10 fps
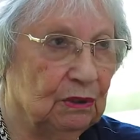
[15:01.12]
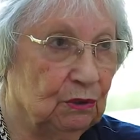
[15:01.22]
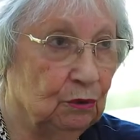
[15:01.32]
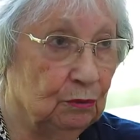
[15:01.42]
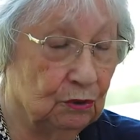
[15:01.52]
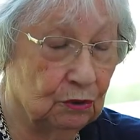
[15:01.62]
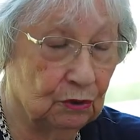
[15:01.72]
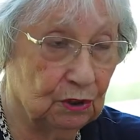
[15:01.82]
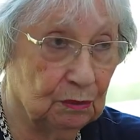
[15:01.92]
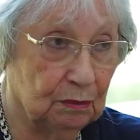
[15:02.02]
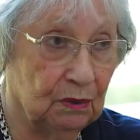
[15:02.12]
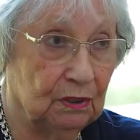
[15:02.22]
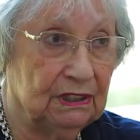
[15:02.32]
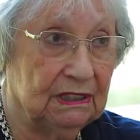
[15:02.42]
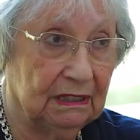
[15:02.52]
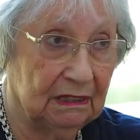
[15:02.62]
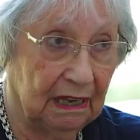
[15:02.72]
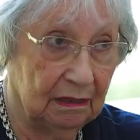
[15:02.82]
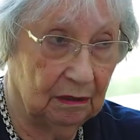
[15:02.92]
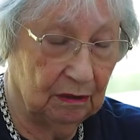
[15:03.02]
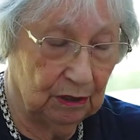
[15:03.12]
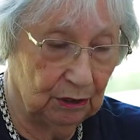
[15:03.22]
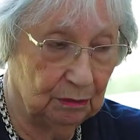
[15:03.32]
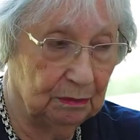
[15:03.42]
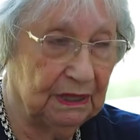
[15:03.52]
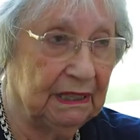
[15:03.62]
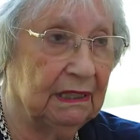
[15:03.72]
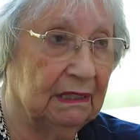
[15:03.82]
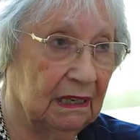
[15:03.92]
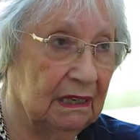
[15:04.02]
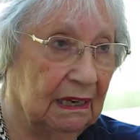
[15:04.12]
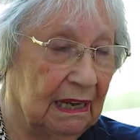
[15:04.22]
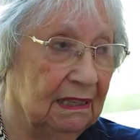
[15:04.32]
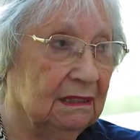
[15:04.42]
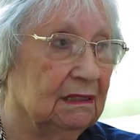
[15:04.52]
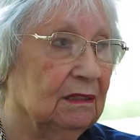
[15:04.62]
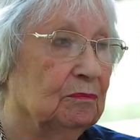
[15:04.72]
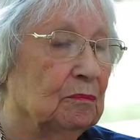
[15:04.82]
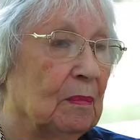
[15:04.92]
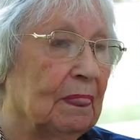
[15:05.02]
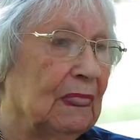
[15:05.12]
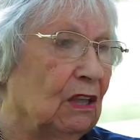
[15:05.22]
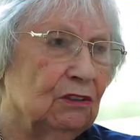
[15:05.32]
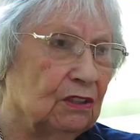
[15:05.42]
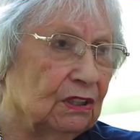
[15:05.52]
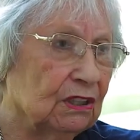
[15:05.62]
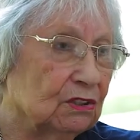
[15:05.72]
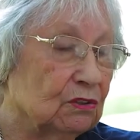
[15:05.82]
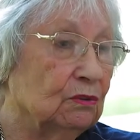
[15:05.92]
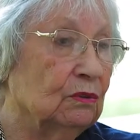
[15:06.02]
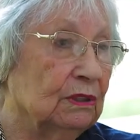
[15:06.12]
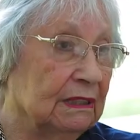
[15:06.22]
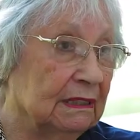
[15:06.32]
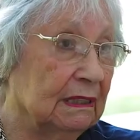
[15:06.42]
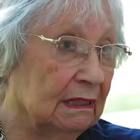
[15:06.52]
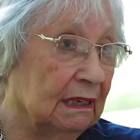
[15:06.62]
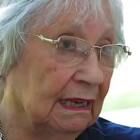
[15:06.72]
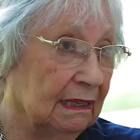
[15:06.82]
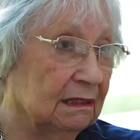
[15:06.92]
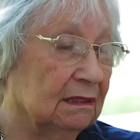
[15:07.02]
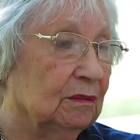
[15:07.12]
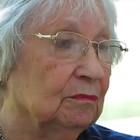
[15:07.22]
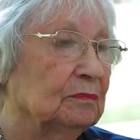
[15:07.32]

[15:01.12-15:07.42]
were 2 Jewish boys and me in the class. Not in the school, in the class.